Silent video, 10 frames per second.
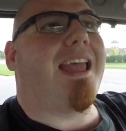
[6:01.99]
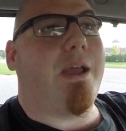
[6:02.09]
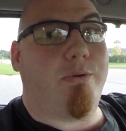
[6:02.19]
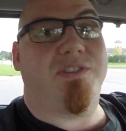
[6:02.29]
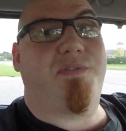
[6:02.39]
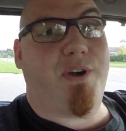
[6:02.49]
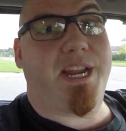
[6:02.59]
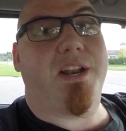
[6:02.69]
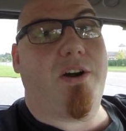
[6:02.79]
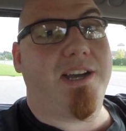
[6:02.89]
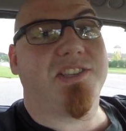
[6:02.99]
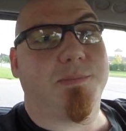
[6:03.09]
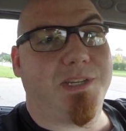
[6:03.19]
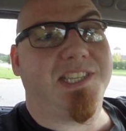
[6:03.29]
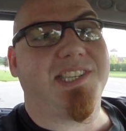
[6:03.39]
It was freaking
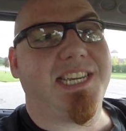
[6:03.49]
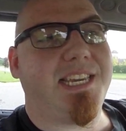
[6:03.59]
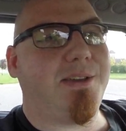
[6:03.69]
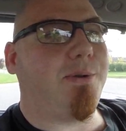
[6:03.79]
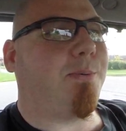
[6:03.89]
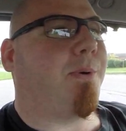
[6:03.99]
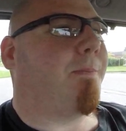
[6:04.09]
awesome to see you.